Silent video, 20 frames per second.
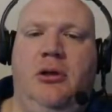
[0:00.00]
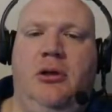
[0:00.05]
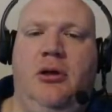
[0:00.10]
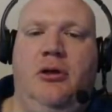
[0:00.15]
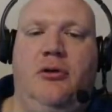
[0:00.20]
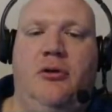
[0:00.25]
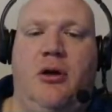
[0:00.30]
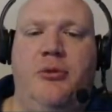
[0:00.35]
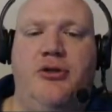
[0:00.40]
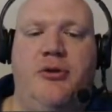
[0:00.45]

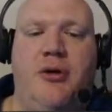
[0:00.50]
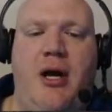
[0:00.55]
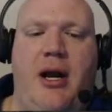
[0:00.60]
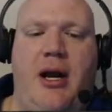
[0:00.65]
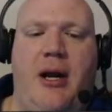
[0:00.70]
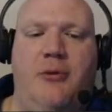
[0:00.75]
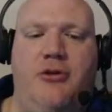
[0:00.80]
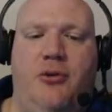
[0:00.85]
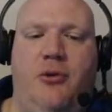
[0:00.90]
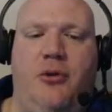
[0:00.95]
Grum is right.
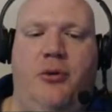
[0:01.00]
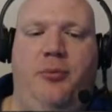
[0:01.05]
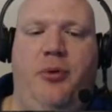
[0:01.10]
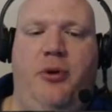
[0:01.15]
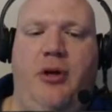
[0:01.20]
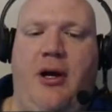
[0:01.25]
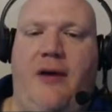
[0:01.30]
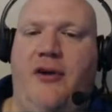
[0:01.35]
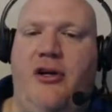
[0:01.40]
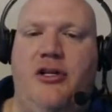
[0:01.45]
I was going to
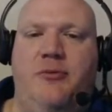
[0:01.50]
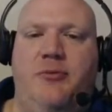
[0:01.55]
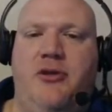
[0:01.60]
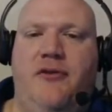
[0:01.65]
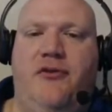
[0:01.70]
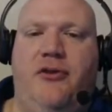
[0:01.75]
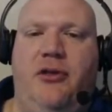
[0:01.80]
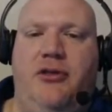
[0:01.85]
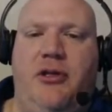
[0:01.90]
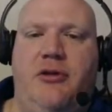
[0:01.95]
put... I very
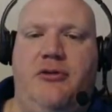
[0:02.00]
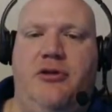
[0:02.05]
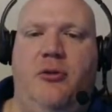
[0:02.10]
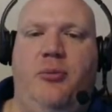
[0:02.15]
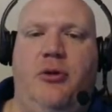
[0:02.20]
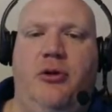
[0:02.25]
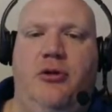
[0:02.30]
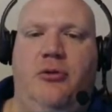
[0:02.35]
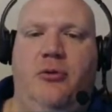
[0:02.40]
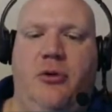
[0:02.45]
specifically said I was going to
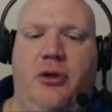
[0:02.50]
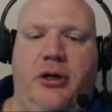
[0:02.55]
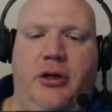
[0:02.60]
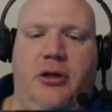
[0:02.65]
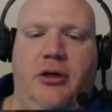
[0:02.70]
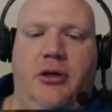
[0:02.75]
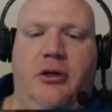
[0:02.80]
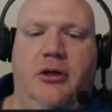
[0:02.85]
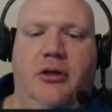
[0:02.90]
put a door in here.